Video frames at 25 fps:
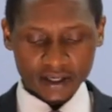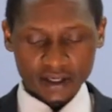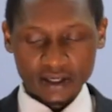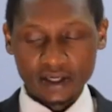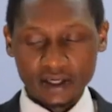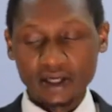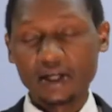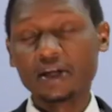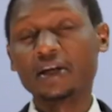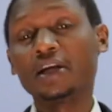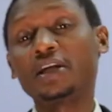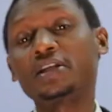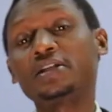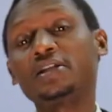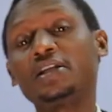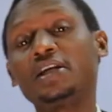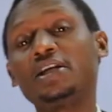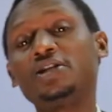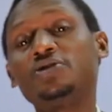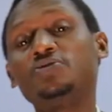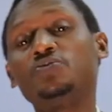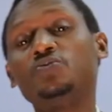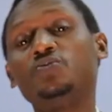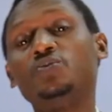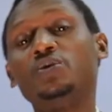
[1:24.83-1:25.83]

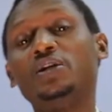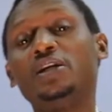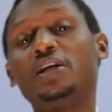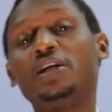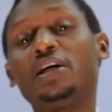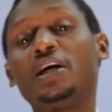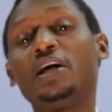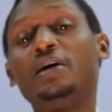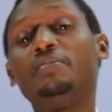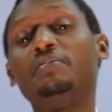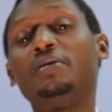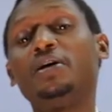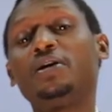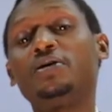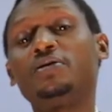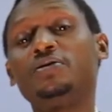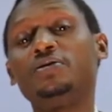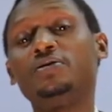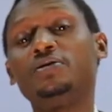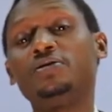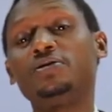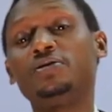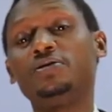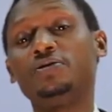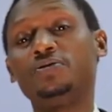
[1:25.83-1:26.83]
directors will come
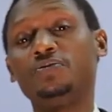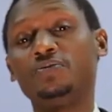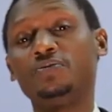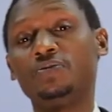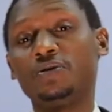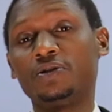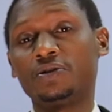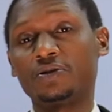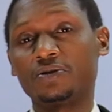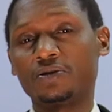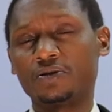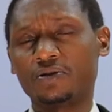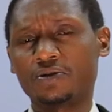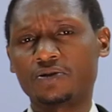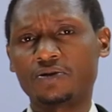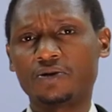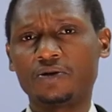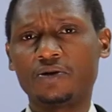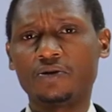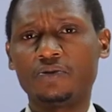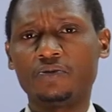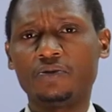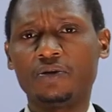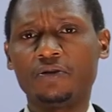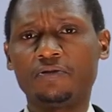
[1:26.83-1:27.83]
across situations
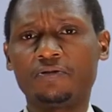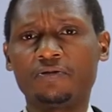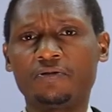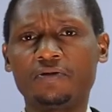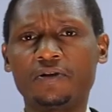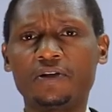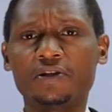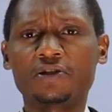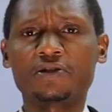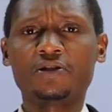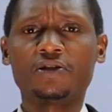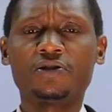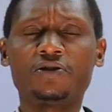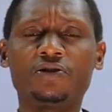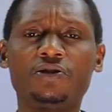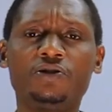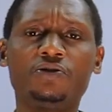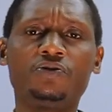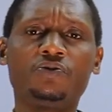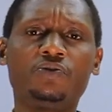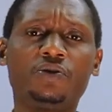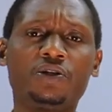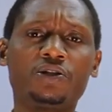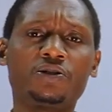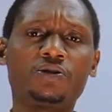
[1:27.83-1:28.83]
or will face
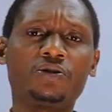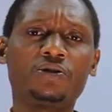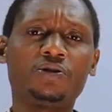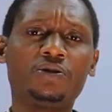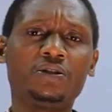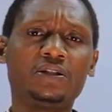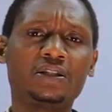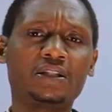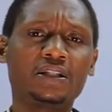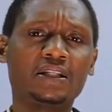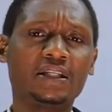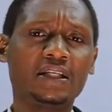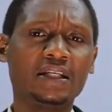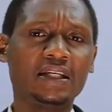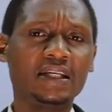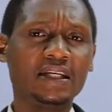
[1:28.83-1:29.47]
situations